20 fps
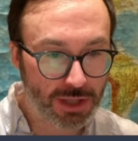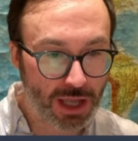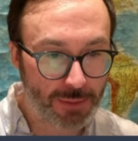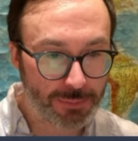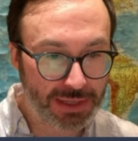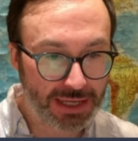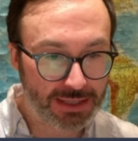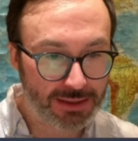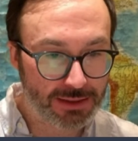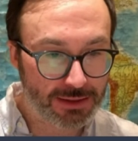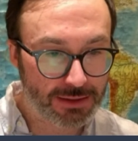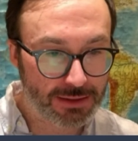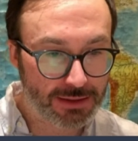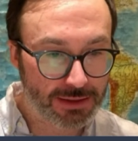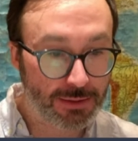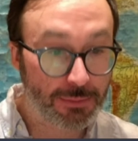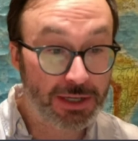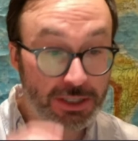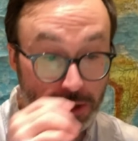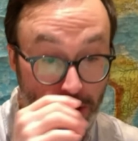be at
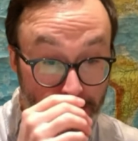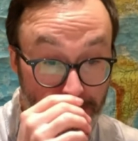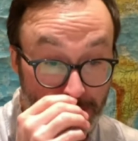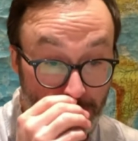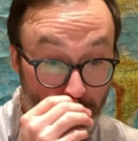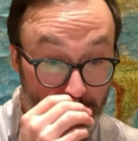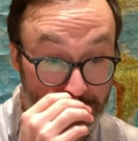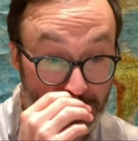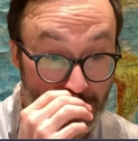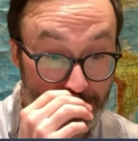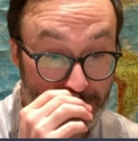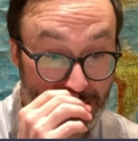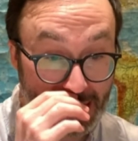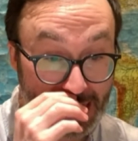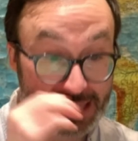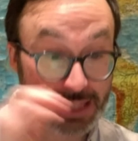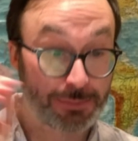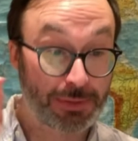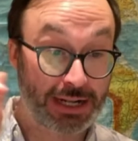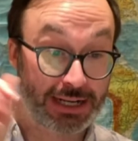the
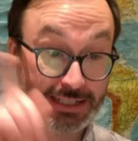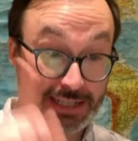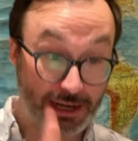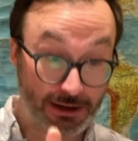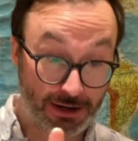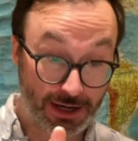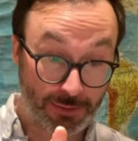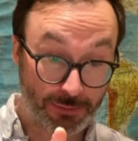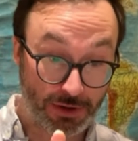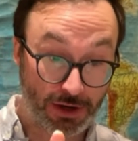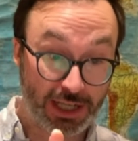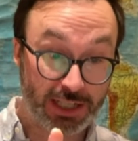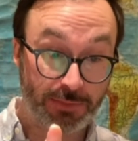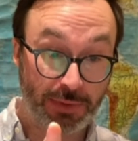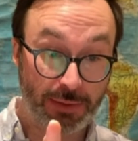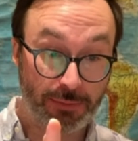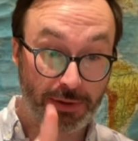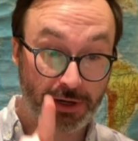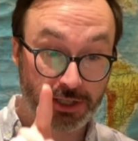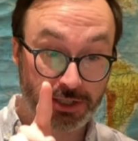planetarium, but it'll actually be
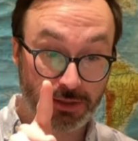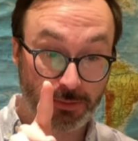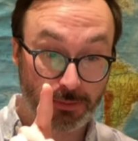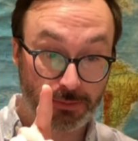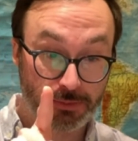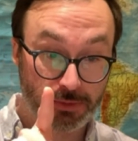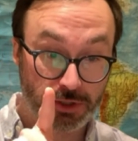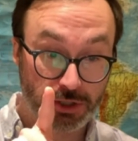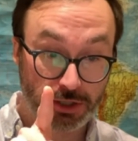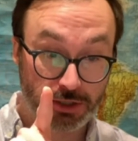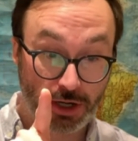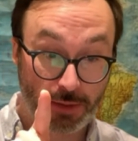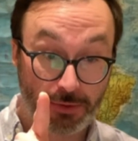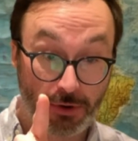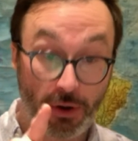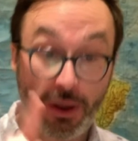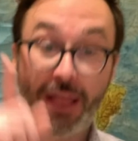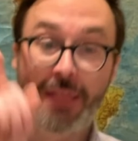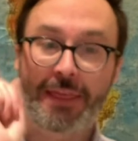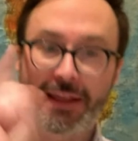in Parc Jean
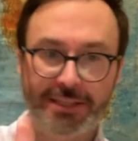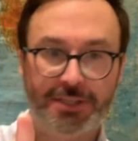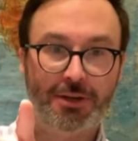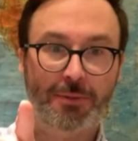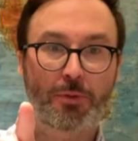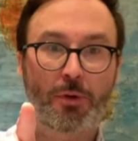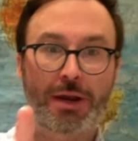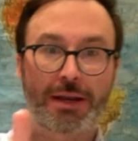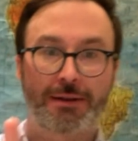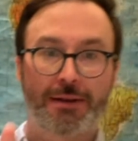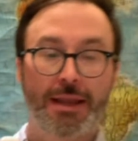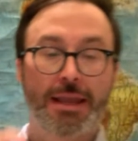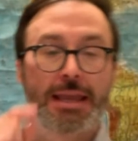Drapeau. That's a good point.